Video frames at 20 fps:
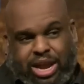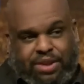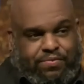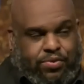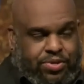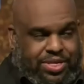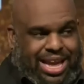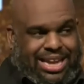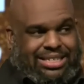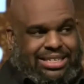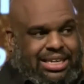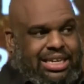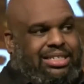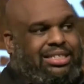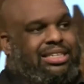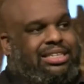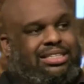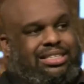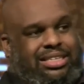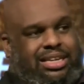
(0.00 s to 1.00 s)
I'm grateful
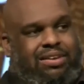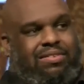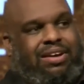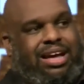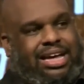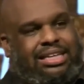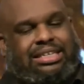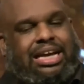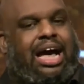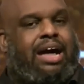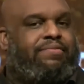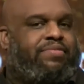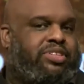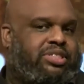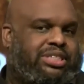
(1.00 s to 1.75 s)
that Jesus still has